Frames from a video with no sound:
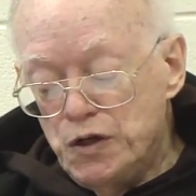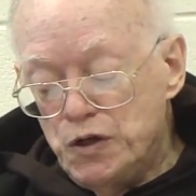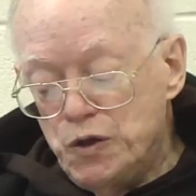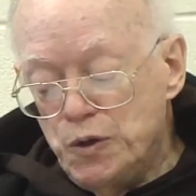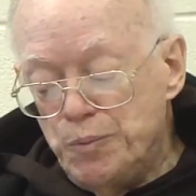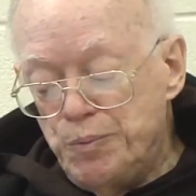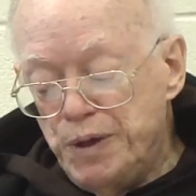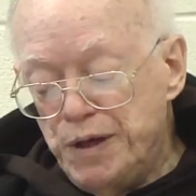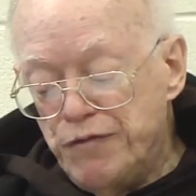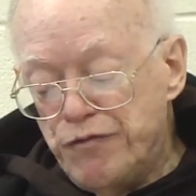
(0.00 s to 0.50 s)
to
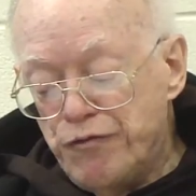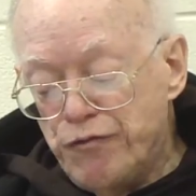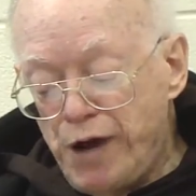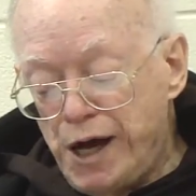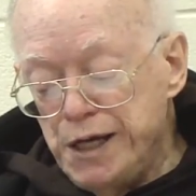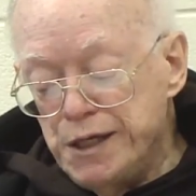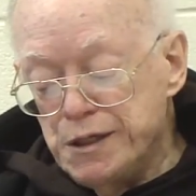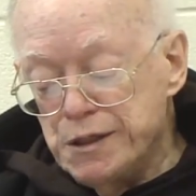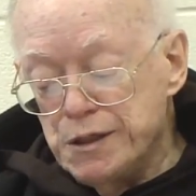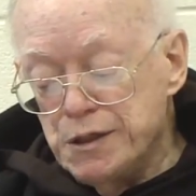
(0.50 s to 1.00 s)
be
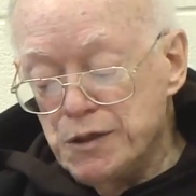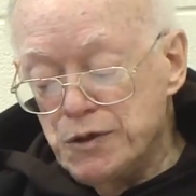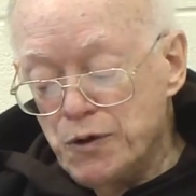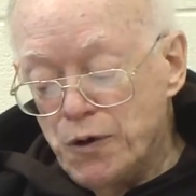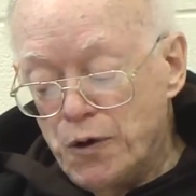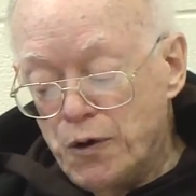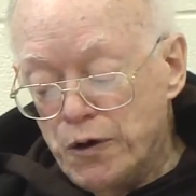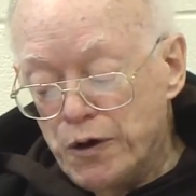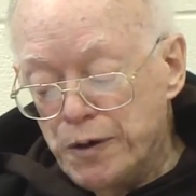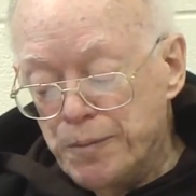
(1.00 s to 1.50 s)
frightened
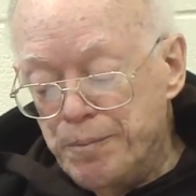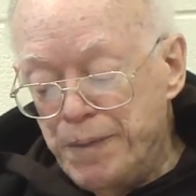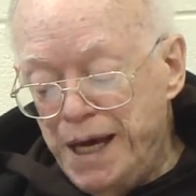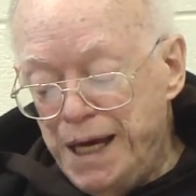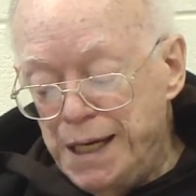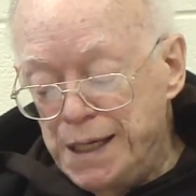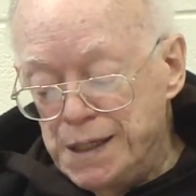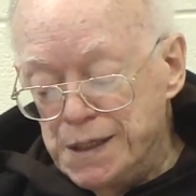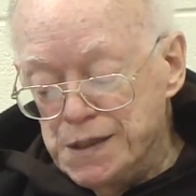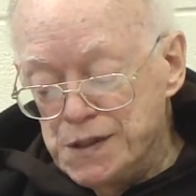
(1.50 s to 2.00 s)
or
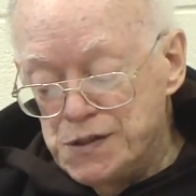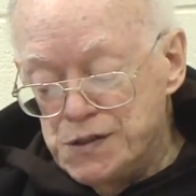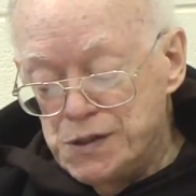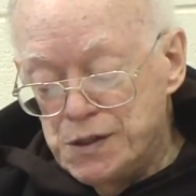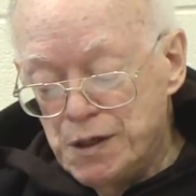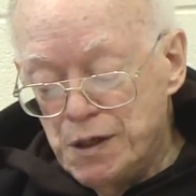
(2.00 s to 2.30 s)
amazed,